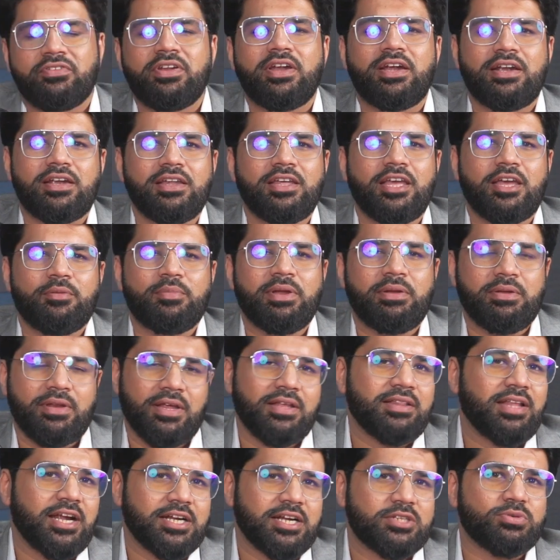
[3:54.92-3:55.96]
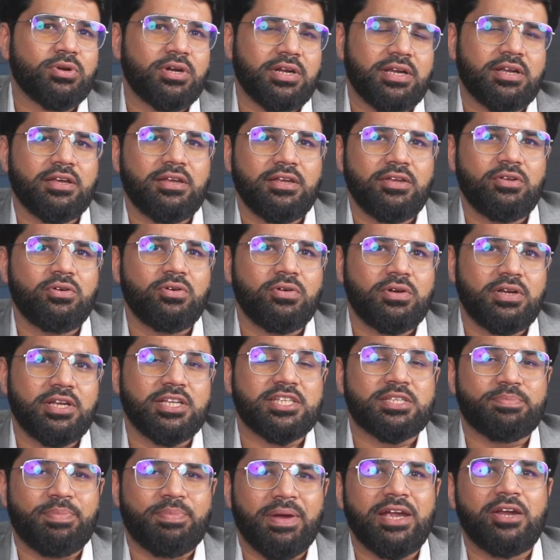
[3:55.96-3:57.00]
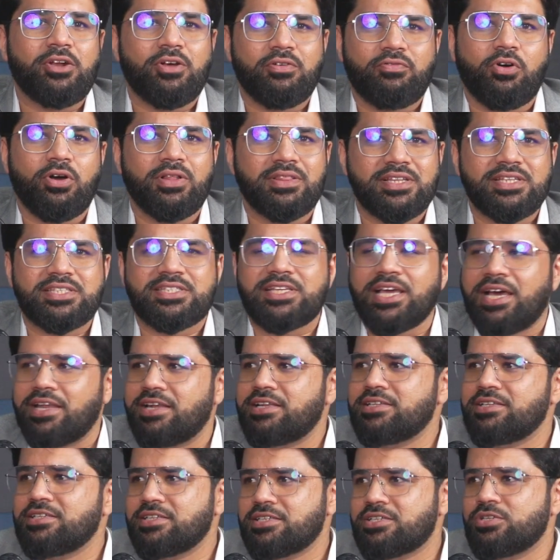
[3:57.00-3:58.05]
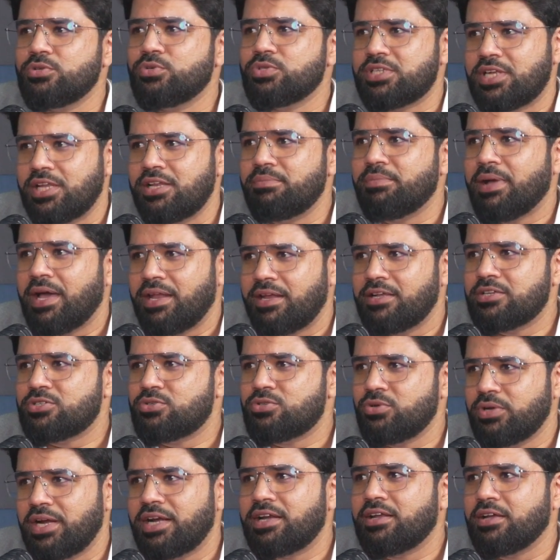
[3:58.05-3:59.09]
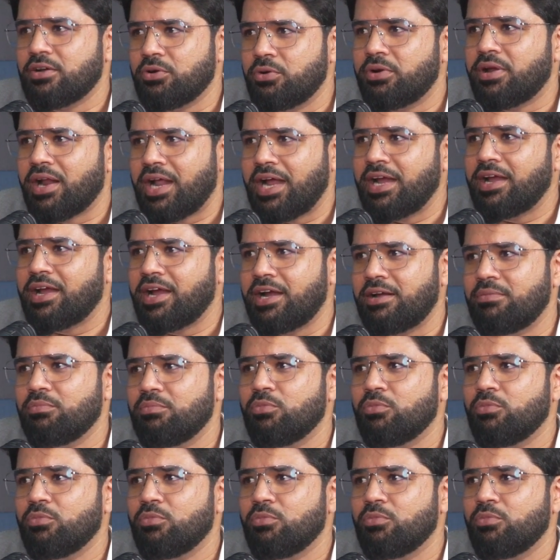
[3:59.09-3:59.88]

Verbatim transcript: definitely i mean that's what uh, you know despite of all these challenges you still manage to get a good rank and